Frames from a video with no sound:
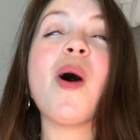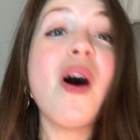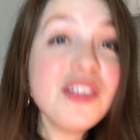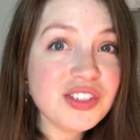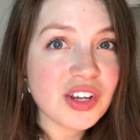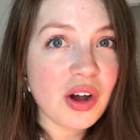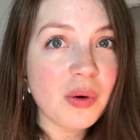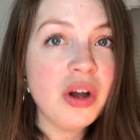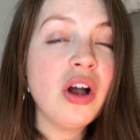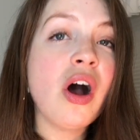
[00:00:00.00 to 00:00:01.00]

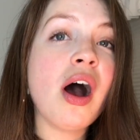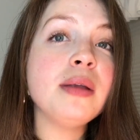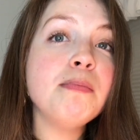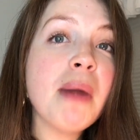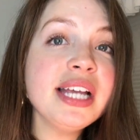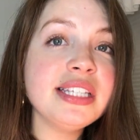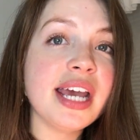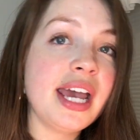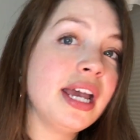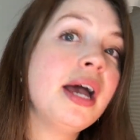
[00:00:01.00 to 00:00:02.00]
also on
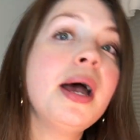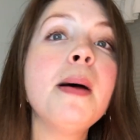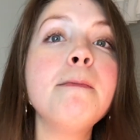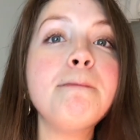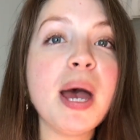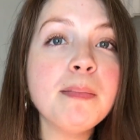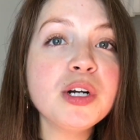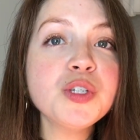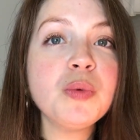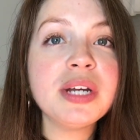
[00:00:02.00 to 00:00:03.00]
Monday,
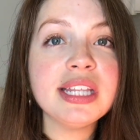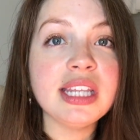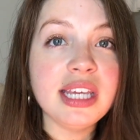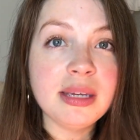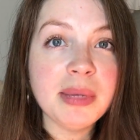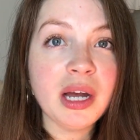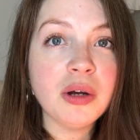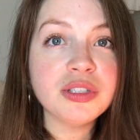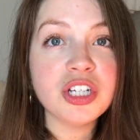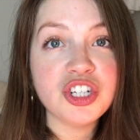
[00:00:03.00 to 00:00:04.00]
members will get the
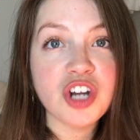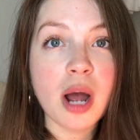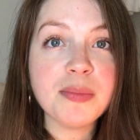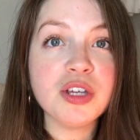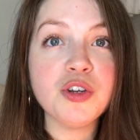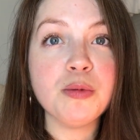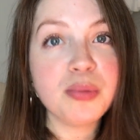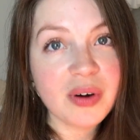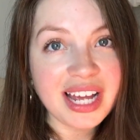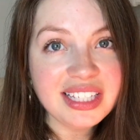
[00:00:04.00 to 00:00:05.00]
email to shop the new
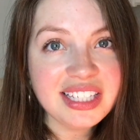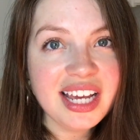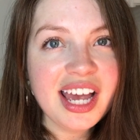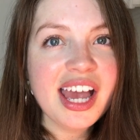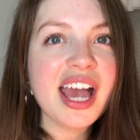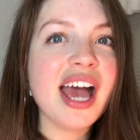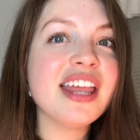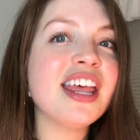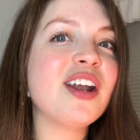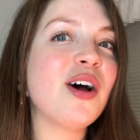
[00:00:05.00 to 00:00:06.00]
print,
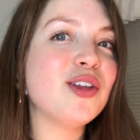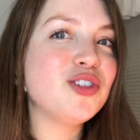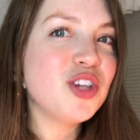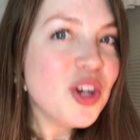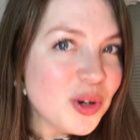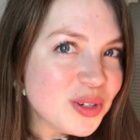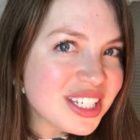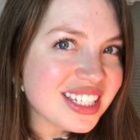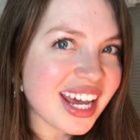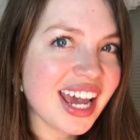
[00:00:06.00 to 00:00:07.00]
and then on
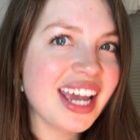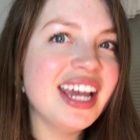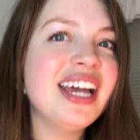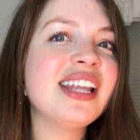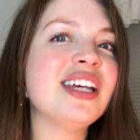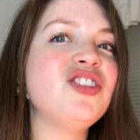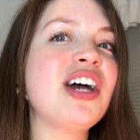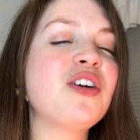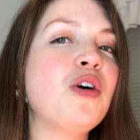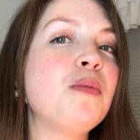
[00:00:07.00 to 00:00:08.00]
Tuesday, the
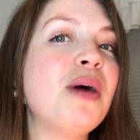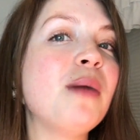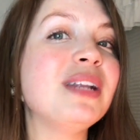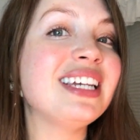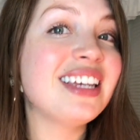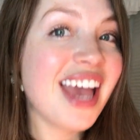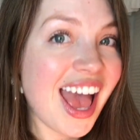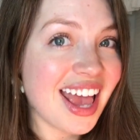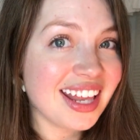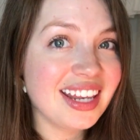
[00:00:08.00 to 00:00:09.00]
general public
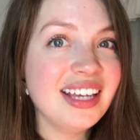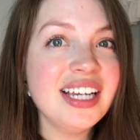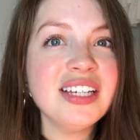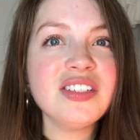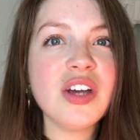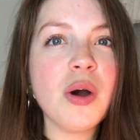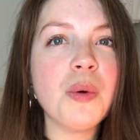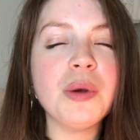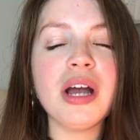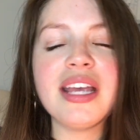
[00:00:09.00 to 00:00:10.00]
can.
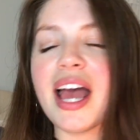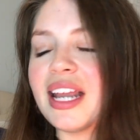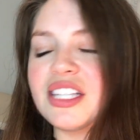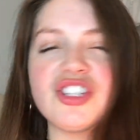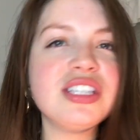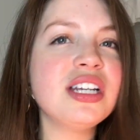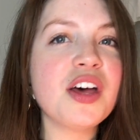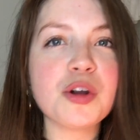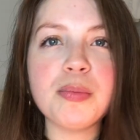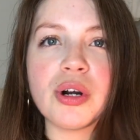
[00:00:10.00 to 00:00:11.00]
So again, it's just
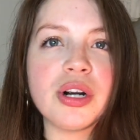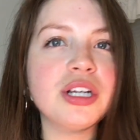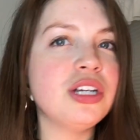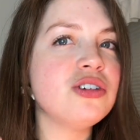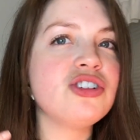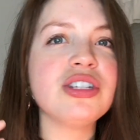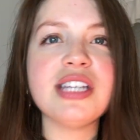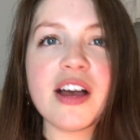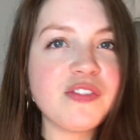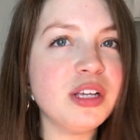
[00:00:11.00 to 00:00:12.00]
another perk. You should
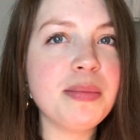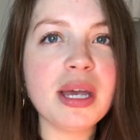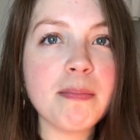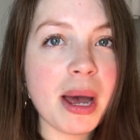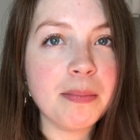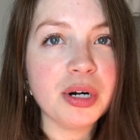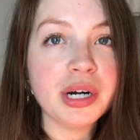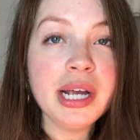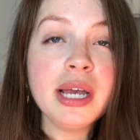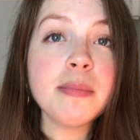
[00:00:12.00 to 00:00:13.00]
definitely be a member
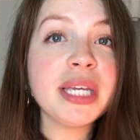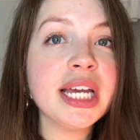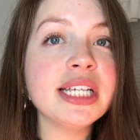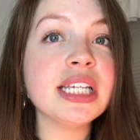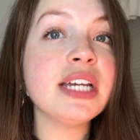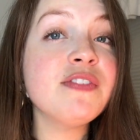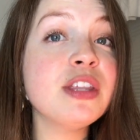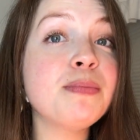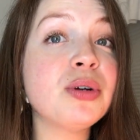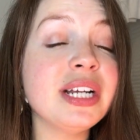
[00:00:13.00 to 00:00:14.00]
because if the
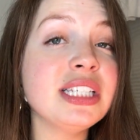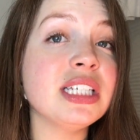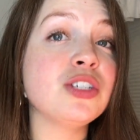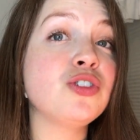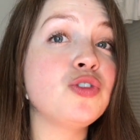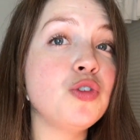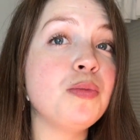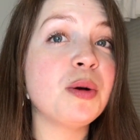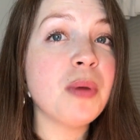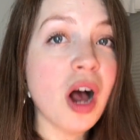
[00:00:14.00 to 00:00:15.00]
print is
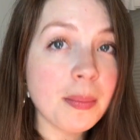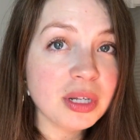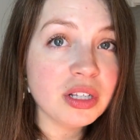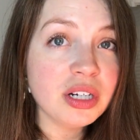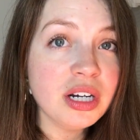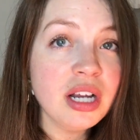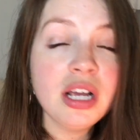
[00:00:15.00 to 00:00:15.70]
super popular,